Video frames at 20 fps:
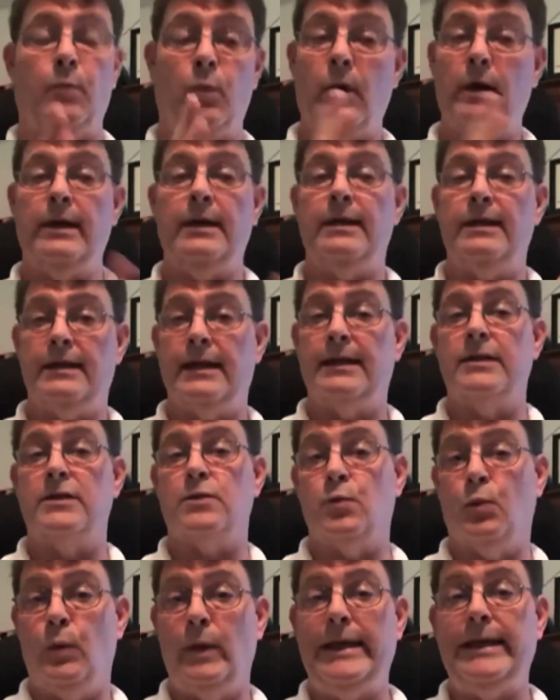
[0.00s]
One of the
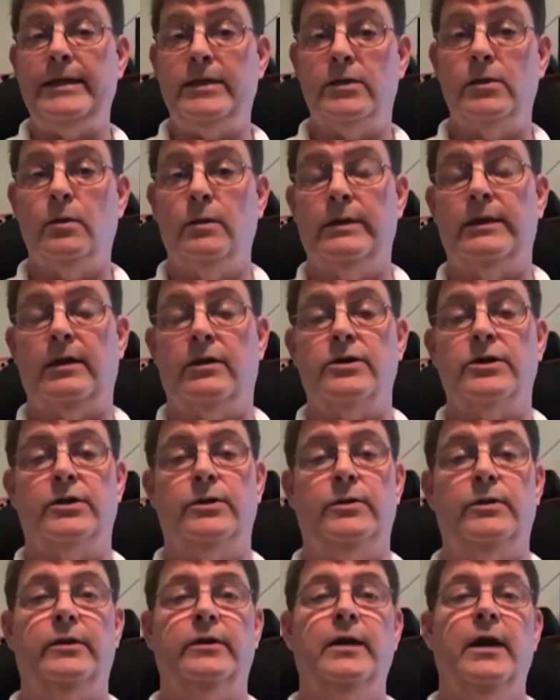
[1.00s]
things we do with our
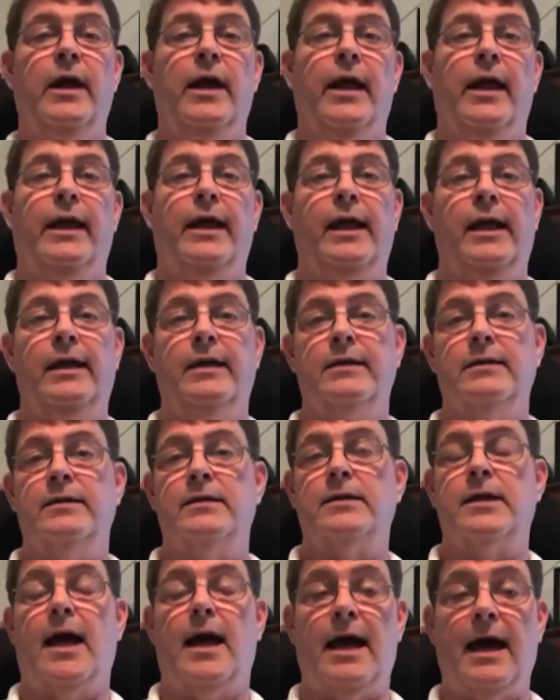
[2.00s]
scooter
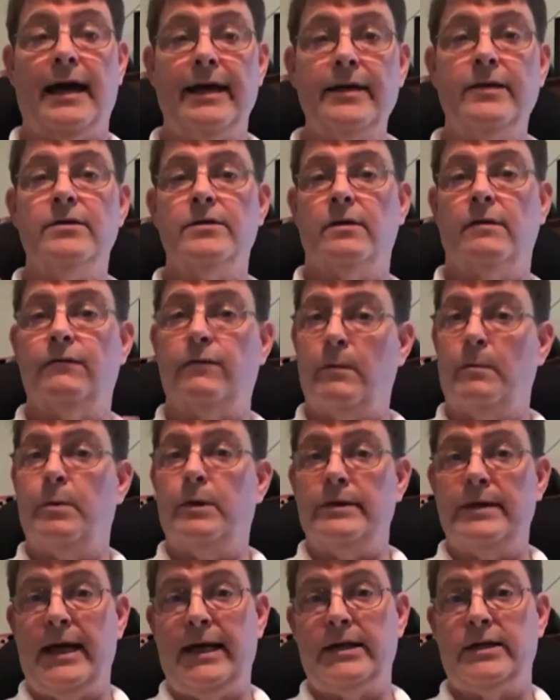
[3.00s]
is I use it for
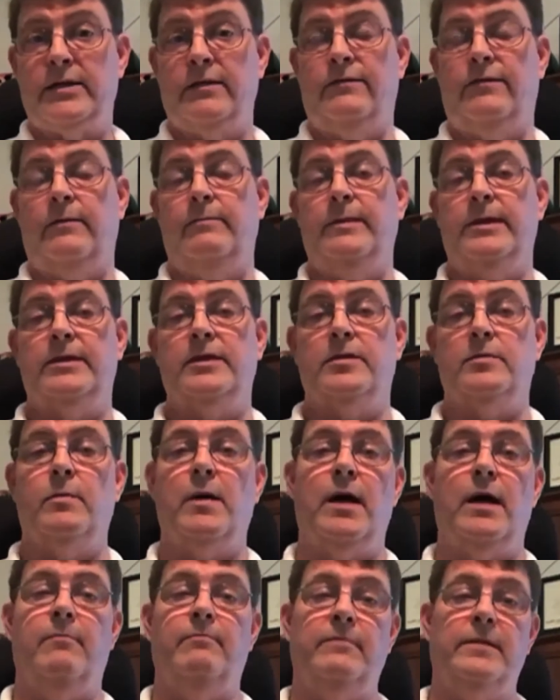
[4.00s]
protection for Mrs.
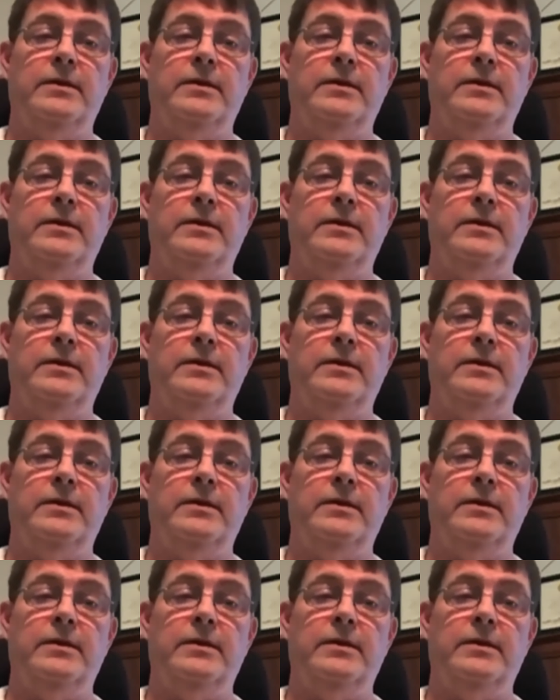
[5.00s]
Mom.